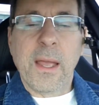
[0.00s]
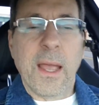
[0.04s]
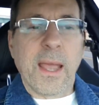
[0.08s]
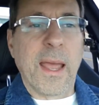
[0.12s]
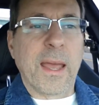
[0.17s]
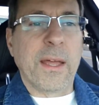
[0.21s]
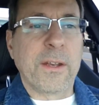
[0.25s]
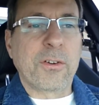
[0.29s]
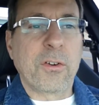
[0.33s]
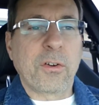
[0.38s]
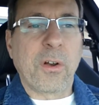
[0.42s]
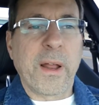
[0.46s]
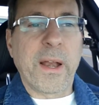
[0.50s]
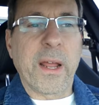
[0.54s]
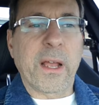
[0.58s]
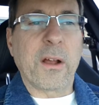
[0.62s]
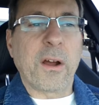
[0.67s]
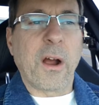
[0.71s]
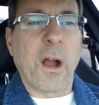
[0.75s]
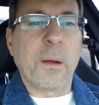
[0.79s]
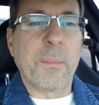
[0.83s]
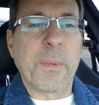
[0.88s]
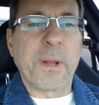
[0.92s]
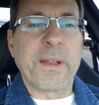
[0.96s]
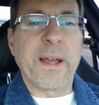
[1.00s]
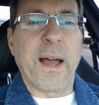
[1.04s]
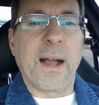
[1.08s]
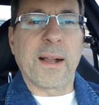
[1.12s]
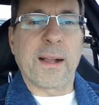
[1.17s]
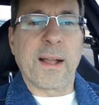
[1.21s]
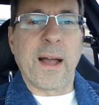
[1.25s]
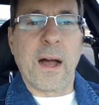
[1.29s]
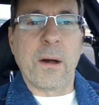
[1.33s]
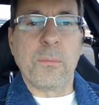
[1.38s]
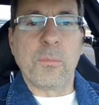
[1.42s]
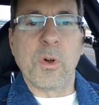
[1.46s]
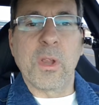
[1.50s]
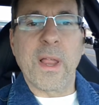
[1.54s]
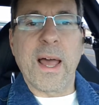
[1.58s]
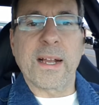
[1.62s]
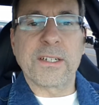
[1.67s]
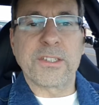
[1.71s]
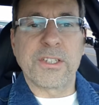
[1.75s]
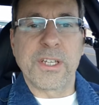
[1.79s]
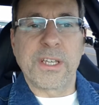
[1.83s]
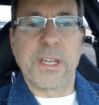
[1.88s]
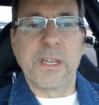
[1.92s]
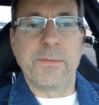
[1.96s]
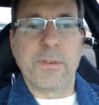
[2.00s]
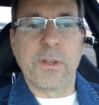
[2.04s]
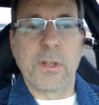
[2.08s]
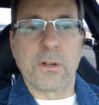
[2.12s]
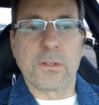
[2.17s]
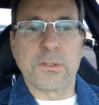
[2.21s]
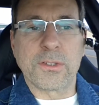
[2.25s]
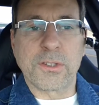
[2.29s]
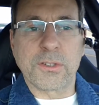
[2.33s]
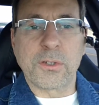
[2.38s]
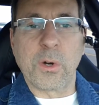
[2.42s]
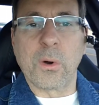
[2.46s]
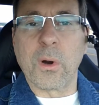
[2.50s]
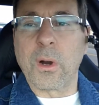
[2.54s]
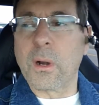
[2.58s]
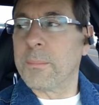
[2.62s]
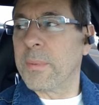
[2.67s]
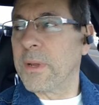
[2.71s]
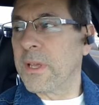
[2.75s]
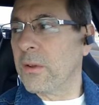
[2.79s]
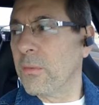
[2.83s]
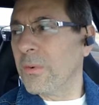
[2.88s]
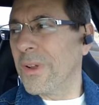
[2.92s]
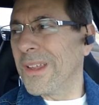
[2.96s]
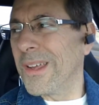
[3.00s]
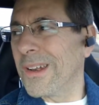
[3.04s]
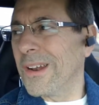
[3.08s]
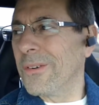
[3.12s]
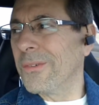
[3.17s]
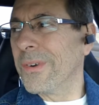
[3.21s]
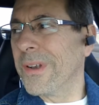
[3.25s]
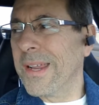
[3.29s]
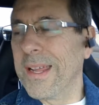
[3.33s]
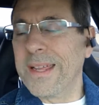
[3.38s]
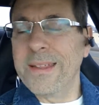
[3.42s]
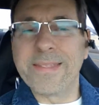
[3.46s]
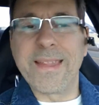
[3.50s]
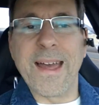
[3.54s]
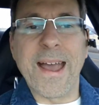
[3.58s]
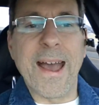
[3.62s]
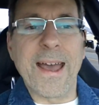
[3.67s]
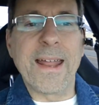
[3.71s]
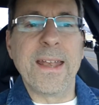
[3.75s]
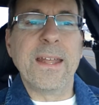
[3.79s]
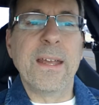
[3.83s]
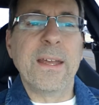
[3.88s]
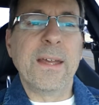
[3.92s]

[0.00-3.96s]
and creditkarma.com will actually give you your score. But you really don't need that